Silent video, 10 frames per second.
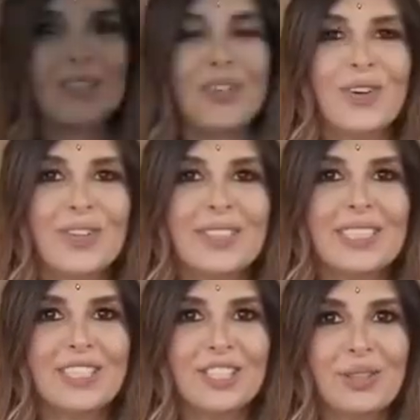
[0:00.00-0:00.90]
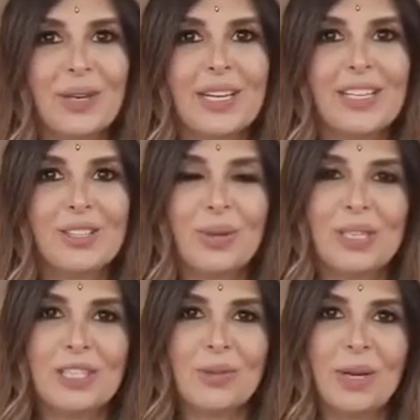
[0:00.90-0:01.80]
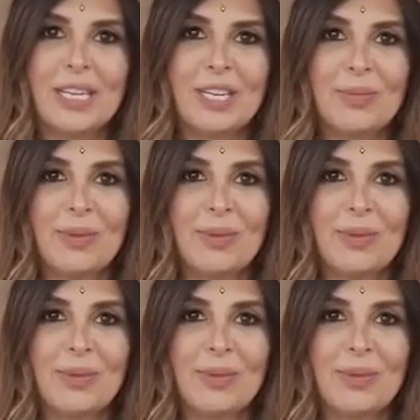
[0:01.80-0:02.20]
for Teacher Training 2020